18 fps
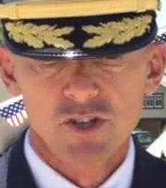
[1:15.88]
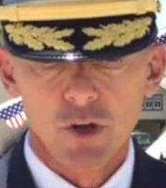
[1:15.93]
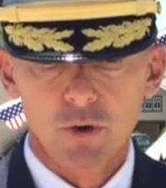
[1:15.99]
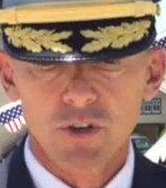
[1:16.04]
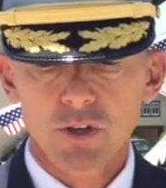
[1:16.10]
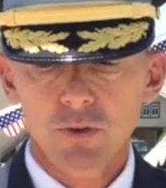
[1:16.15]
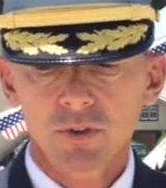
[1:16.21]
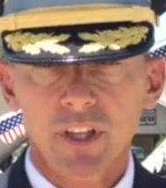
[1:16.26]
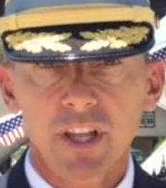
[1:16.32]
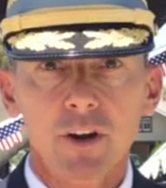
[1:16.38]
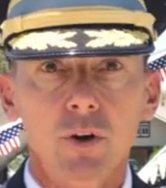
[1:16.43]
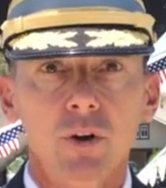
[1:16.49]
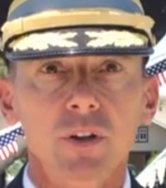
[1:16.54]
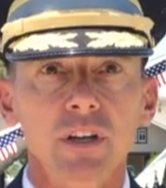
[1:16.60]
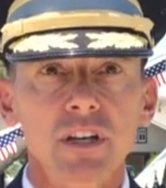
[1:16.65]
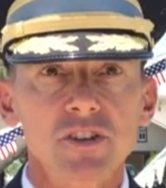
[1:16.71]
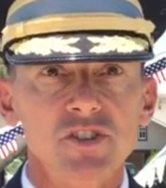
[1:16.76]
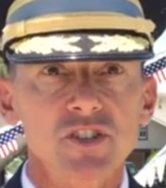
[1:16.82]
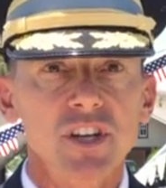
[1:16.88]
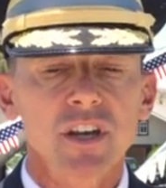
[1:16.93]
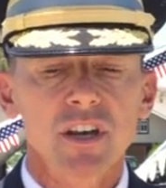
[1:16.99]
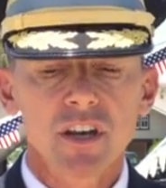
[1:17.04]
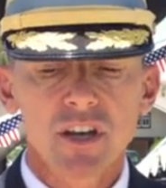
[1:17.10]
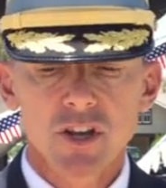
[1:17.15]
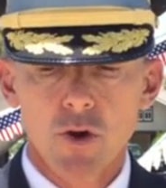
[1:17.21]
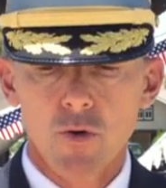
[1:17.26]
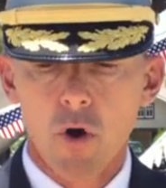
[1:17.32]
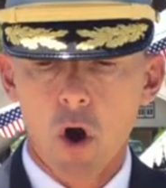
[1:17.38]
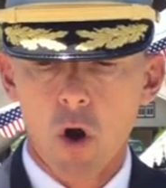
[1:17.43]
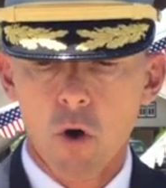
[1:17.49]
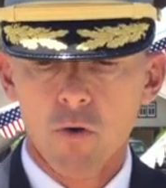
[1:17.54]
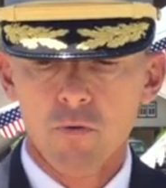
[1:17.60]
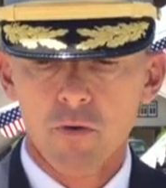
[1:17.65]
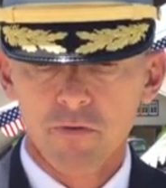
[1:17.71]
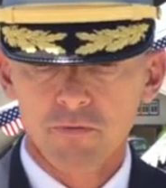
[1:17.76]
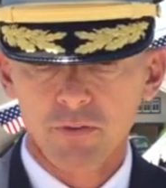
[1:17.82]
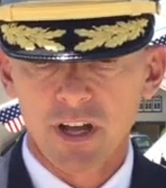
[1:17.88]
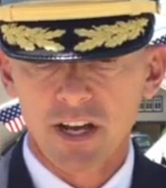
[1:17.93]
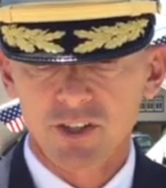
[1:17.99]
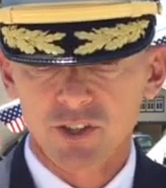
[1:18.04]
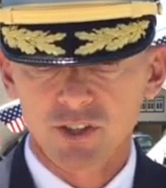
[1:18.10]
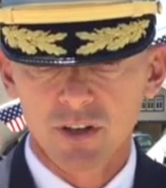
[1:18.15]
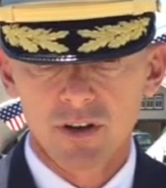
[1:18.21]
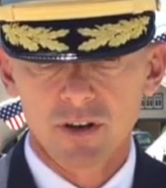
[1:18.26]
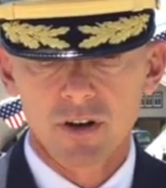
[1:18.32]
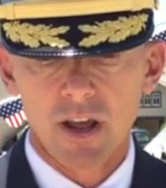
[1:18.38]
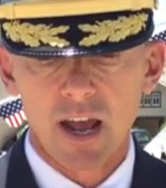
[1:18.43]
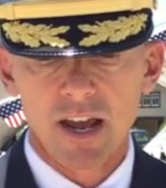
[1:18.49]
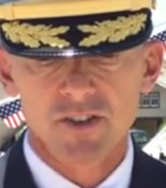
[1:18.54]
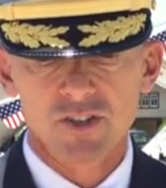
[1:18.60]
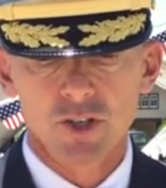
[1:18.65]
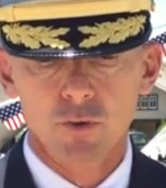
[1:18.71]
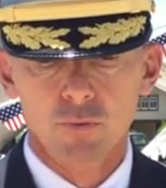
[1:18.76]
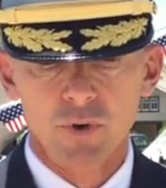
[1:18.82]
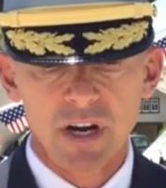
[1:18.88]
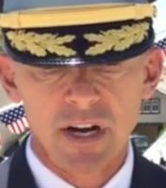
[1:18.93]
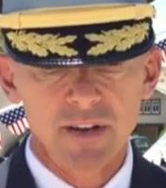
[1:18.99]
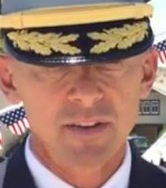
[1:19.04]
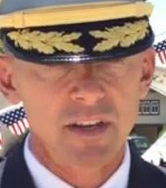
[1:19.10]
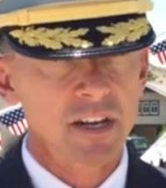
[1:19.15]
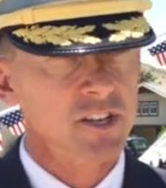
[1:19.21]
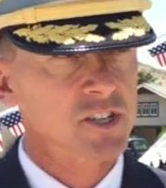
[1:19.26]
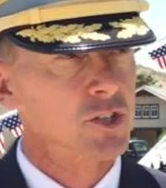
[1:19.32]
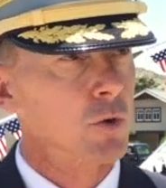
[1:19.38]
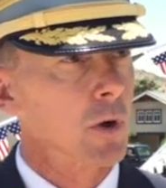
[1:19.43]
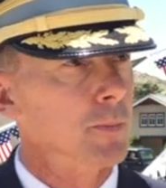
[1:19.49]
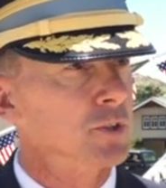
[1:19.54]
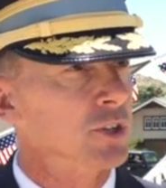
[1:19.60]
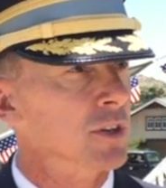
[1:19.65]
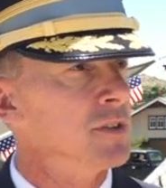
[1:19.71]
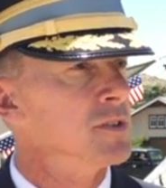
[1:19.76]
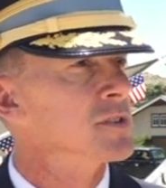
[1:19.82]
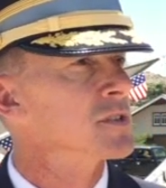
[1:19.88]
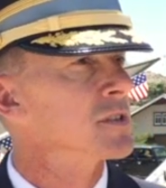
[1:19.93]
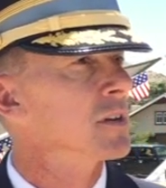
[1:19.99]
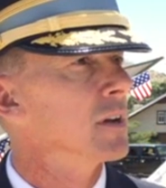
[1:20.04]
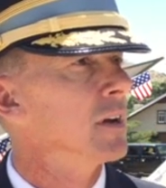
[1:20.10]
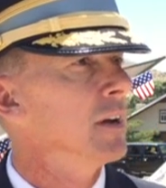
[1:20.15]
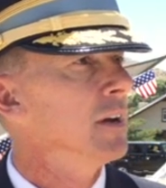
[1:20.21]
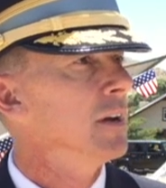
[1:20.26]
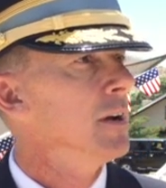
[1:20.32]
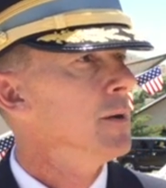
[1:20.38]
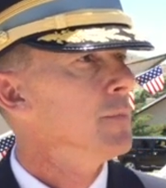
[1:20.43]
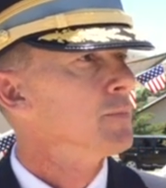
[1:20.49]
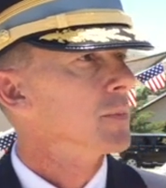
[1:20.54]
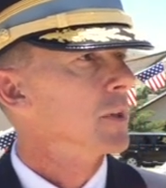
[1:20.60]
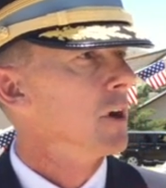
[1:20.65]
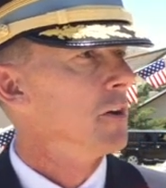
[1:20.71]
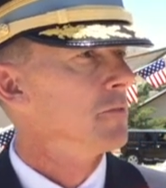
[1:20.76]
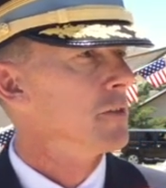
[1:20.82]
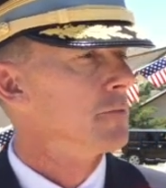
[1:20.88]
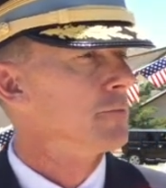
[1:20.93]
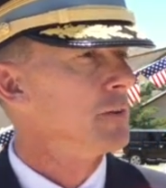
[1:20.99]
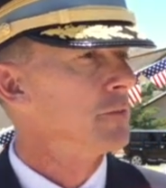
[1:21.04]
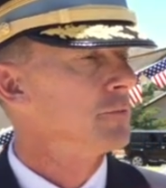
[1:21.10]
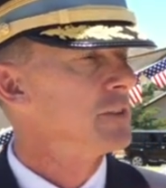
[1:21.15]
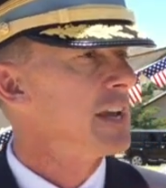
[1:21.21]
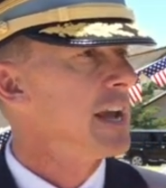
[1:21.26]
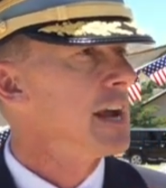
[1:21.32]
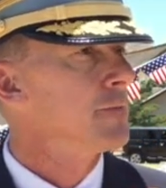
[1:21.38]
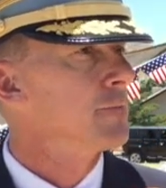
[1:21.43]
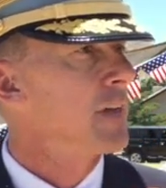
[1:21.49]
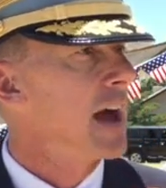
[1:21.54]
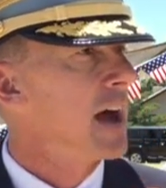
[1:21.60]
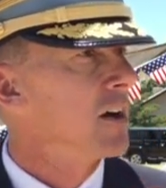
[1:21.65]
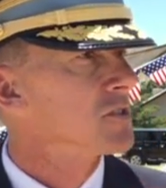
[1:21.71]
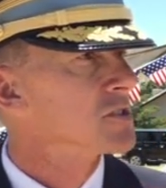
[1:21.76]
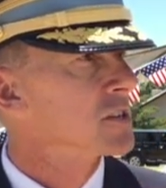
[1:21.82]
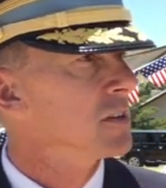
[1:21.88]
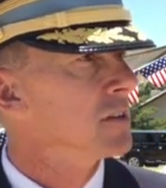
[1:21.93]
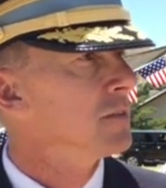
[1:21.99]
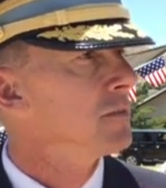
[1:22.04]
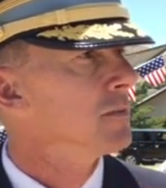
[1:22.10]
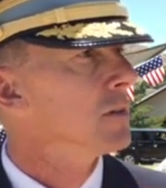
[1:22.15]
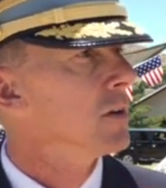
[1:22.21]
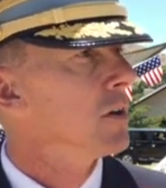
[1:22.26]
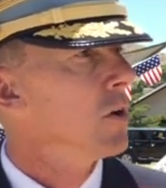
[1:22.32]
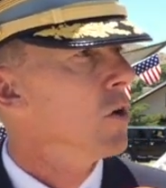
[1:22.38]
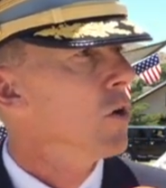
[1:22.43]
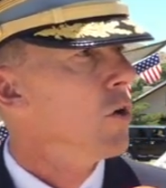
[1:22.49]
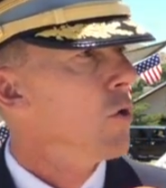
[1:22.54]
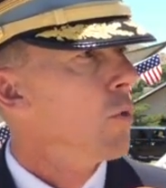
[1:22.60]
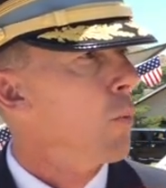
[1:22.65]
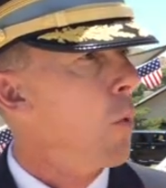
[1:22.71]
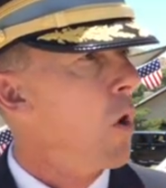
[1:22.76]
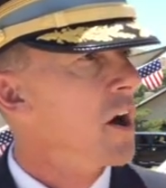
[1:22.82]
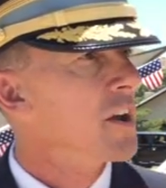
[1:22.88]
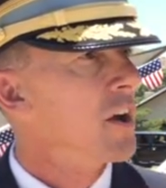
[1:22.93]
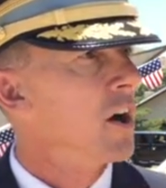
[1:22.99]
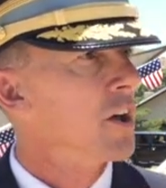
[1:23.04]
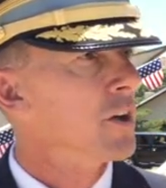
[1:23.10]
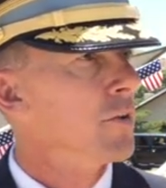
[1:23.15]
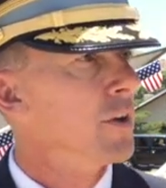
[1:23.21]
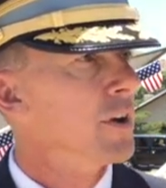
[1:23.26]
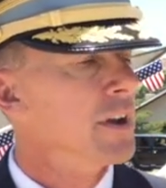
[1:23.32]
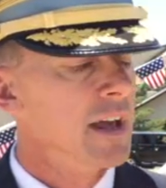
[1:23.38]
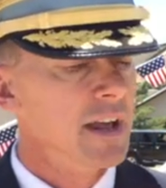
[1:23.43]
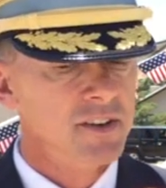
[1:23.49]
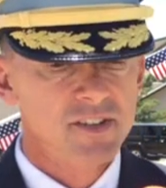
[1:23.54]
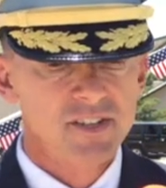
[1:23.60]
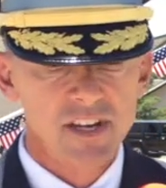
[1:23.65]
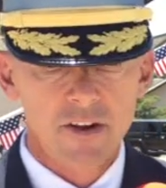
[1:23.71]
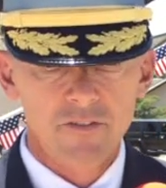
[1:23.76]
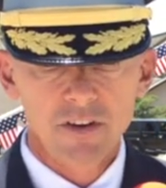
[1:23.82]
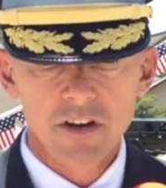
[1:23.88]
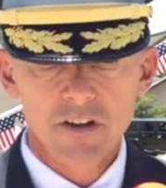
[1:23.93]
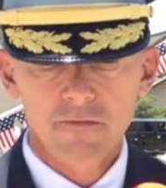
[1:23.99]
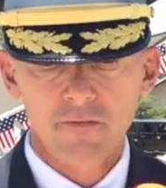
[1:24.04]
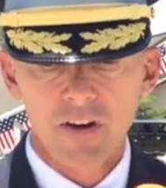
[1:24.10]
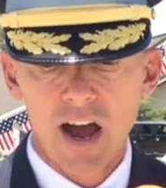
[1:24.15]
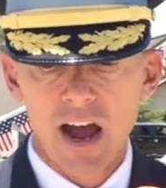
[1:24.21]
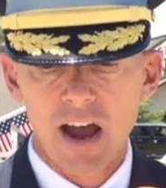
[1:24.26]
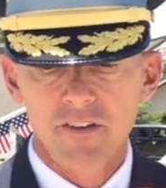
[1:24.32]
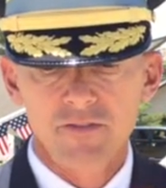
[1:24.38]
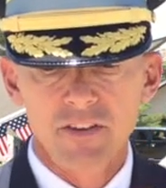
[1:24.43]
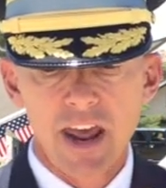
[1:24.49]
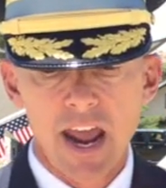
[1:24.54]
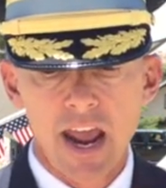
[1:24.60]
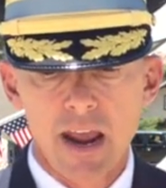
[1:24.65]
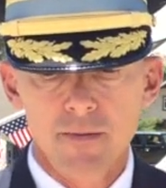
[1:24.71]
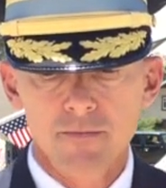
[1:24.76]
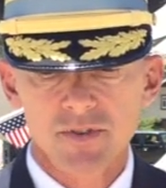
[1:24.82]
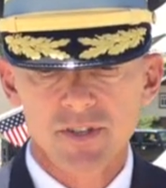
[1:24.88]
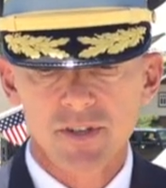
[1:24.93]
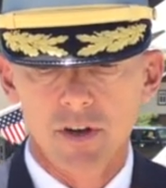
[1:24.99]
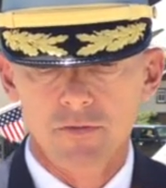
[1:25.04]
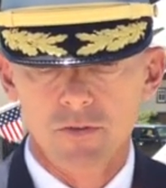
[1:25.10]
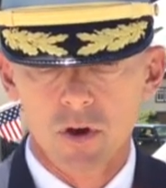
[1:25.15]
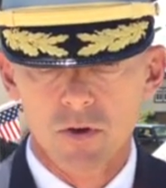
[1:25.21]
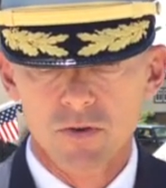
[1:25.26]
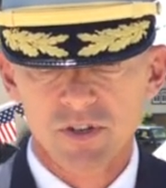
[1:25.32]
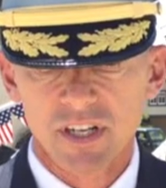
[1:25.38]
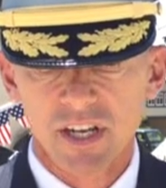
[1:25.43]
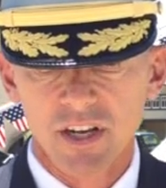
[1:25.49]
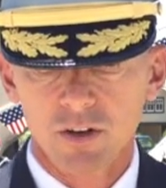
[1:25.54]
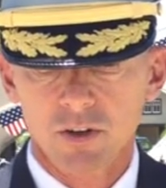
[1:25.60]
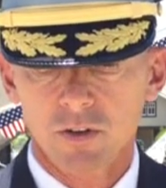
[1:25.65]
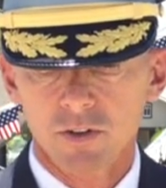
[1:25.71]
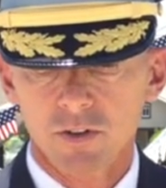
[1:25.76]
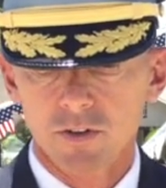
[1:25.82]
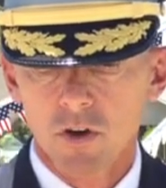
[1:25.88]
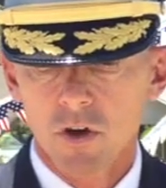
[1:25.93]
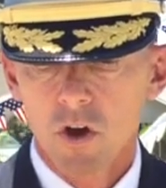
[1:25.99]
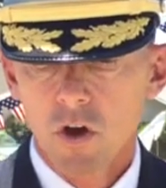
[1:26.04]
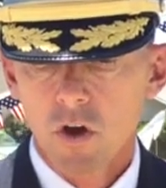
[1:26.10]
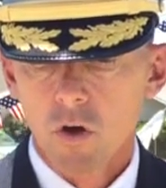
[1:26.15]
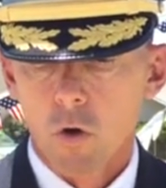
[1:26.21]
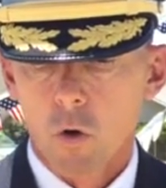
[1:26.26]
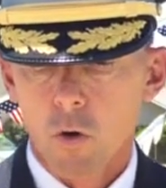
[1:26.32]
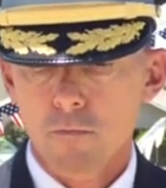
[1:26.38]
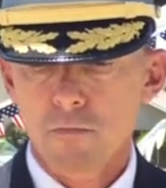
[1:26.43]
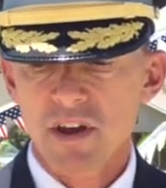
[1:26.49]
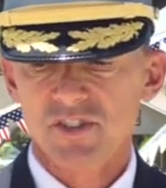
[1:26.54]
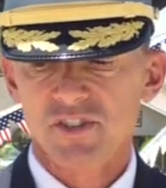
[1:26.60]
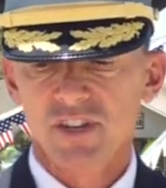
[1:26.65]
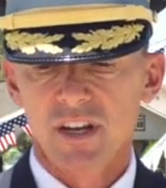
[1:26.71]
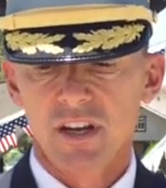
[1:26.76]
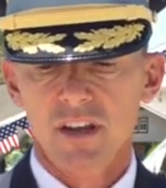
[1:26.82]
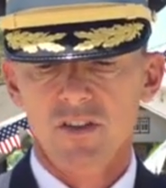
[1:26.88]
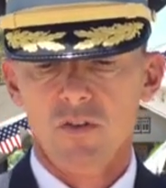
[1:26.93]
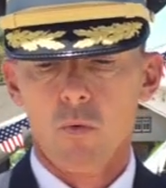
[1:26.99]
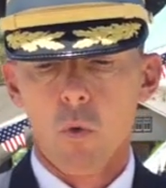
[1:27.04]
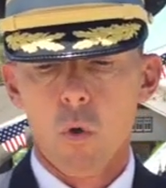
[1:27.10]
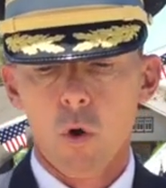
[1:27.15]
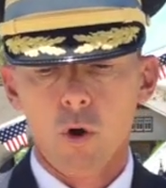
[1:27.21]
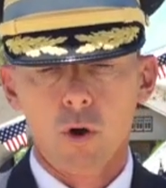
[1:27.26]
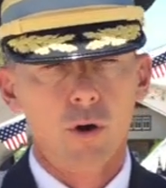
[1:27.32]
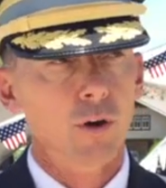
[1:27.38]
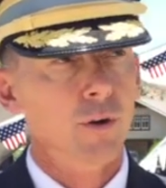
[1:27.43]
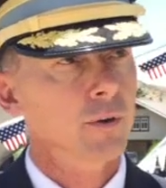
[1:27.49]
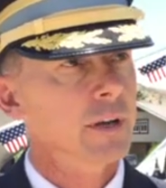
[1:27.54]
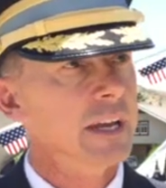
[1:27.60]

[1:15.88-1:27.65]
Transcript: So you literally see your own reflection as you read the inscriptions of the 58,175 names of those killed or missing in the war.